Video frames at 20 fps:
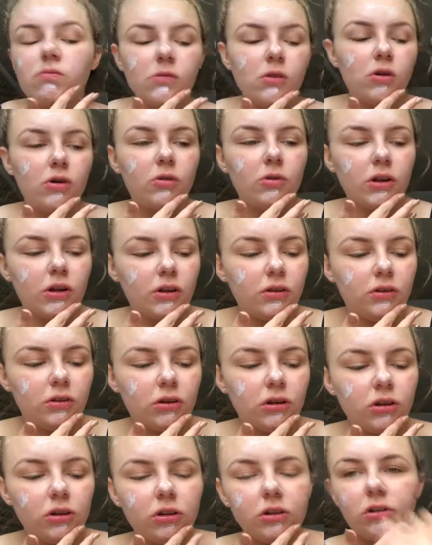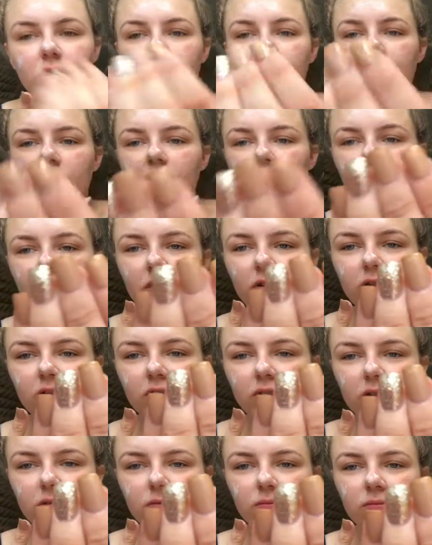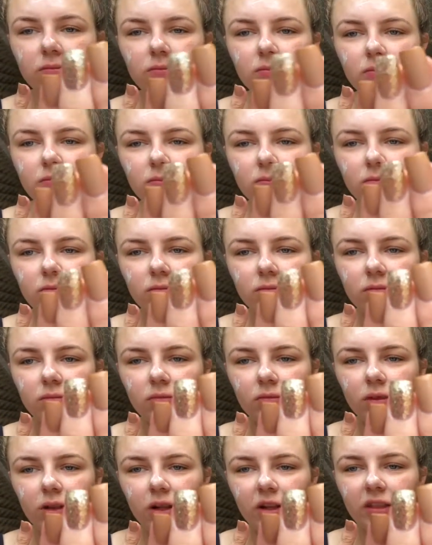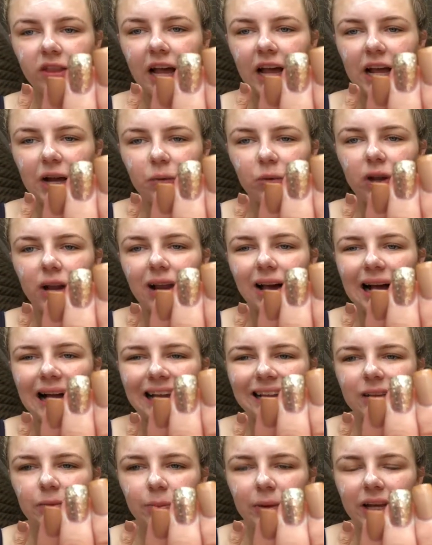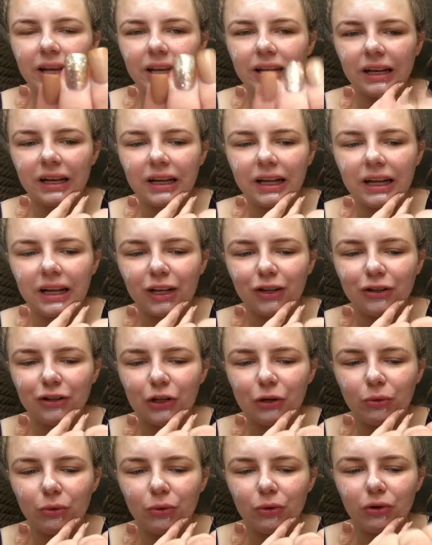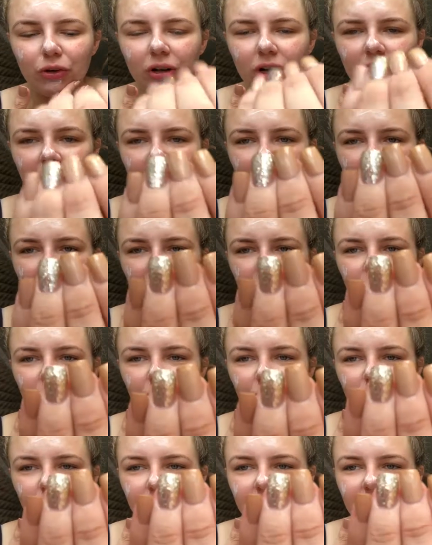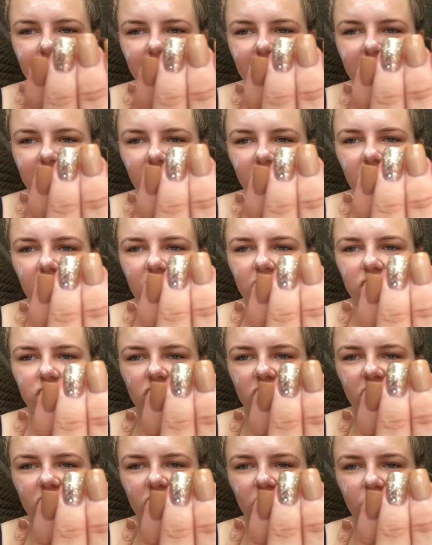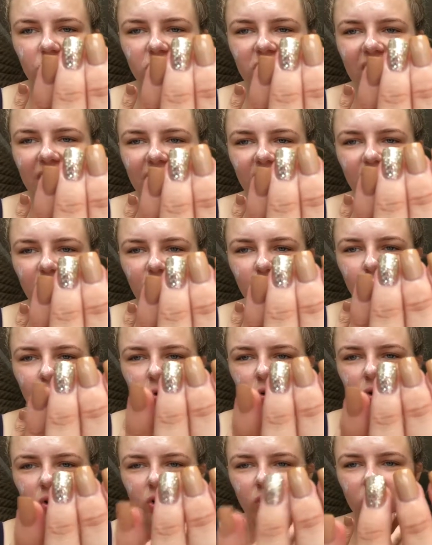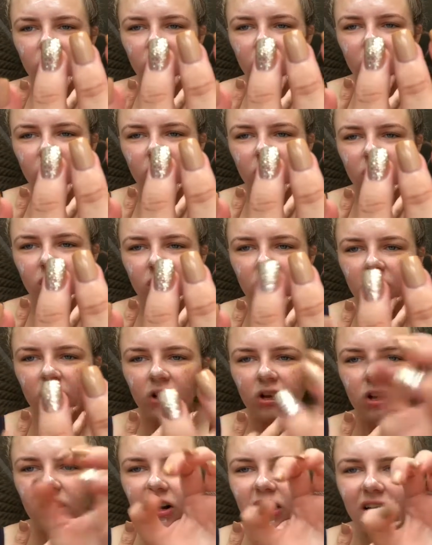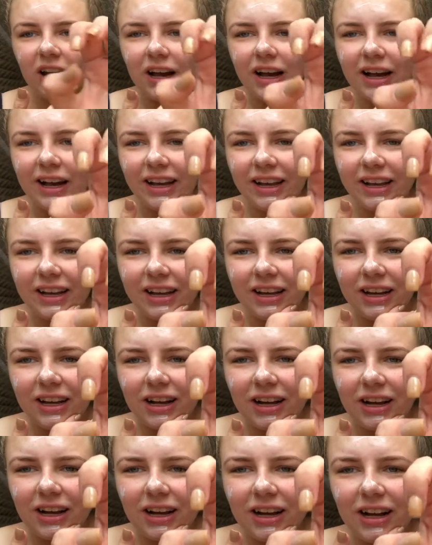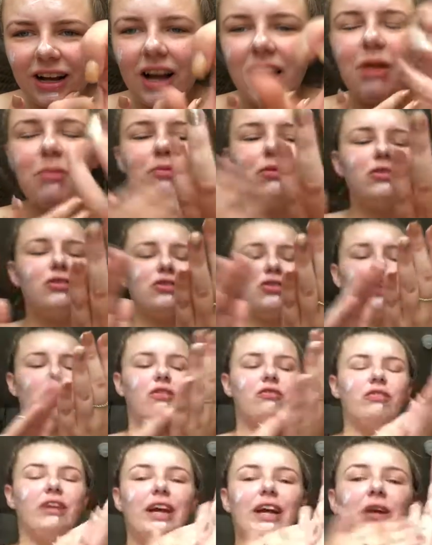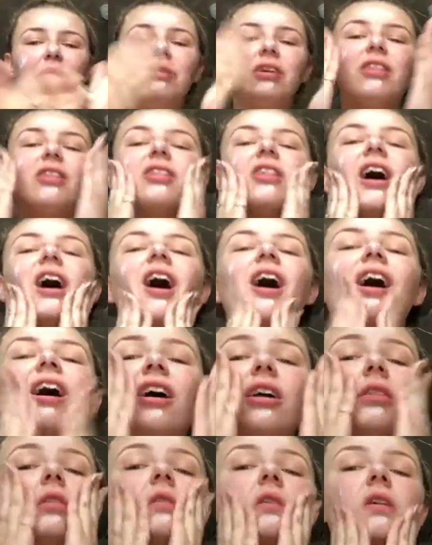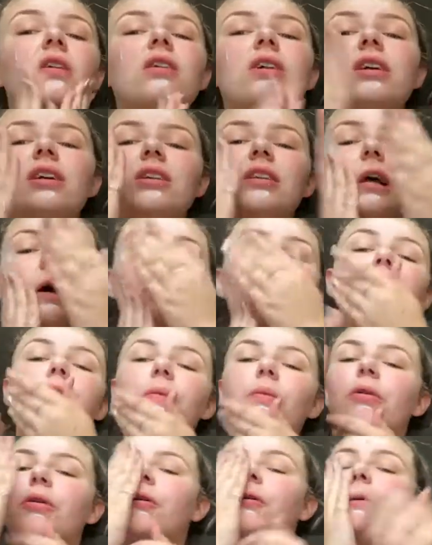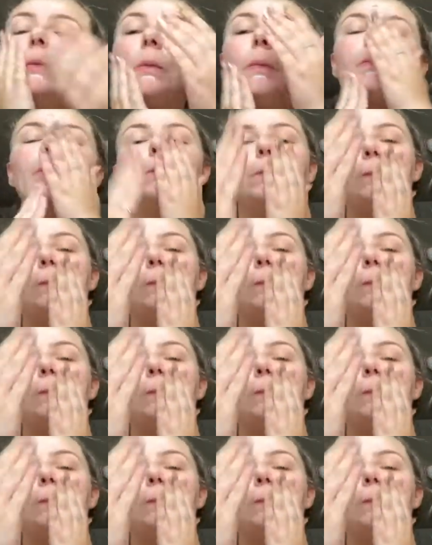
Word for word: look what it's done to my nails. They were light pink, like a nude, and the friggin' thing has turned them yellow. Like, I'm sorry, but that is not acceptable.